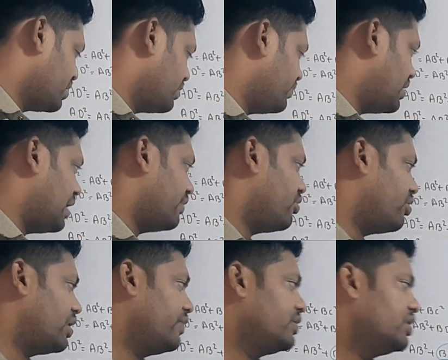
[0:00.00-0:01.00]
We have not
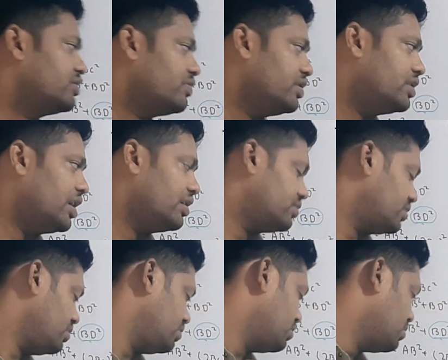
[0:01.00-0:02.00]
having this one in the
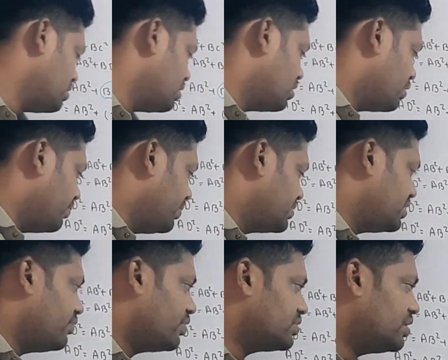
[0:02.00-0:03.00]
answer. BC
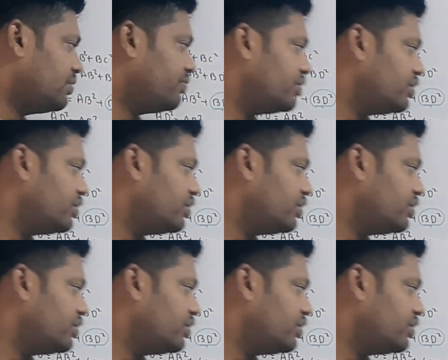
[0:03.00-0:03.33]
was there, we